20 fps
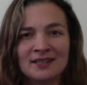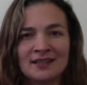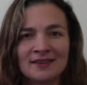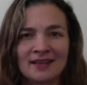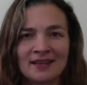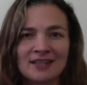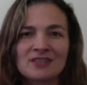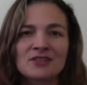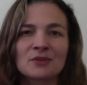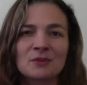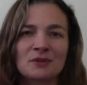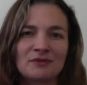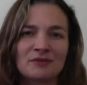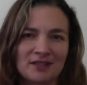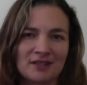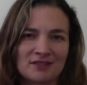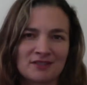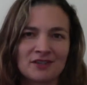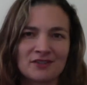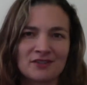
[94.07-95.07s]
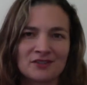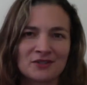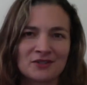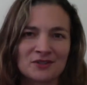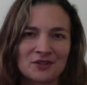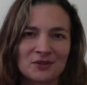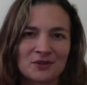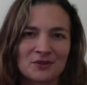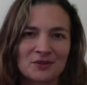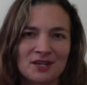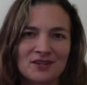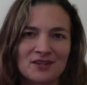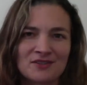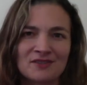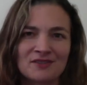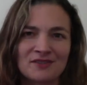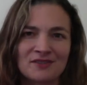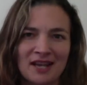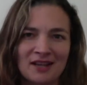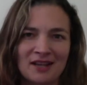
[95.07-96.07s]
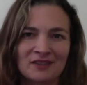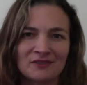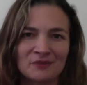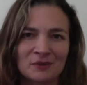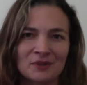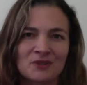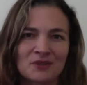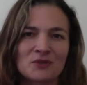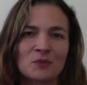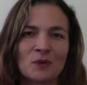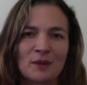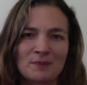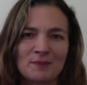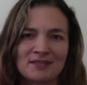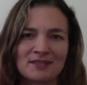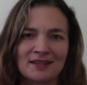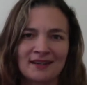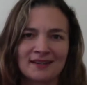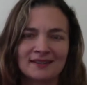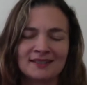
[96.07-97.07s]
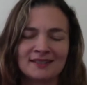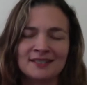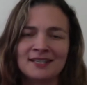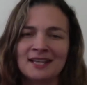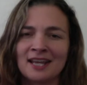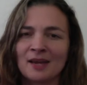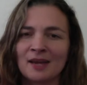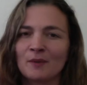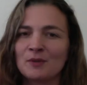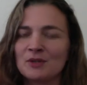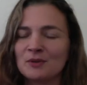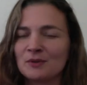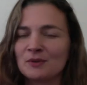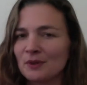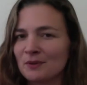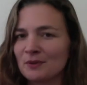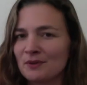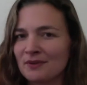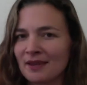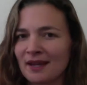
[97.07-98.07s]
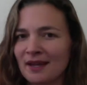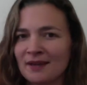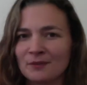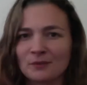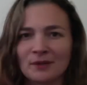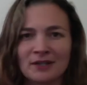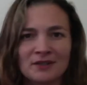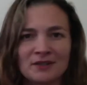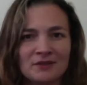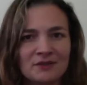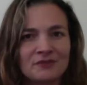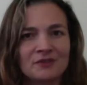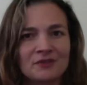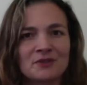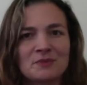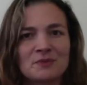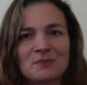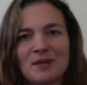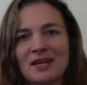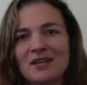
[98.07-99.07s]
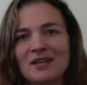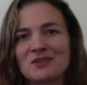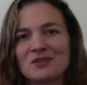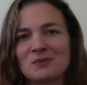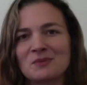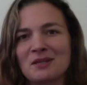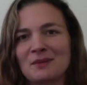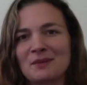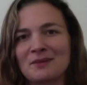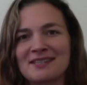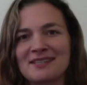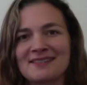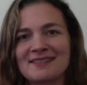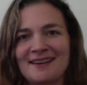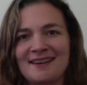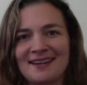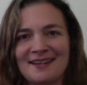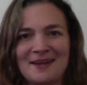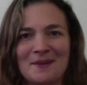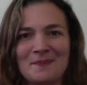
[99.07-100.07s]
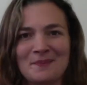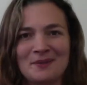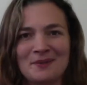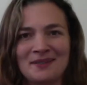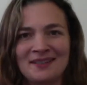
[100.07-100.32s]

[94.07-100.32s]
That's the Reflexology Association of California's website. And when you go to that, right on the first page, you'll be able to sign up.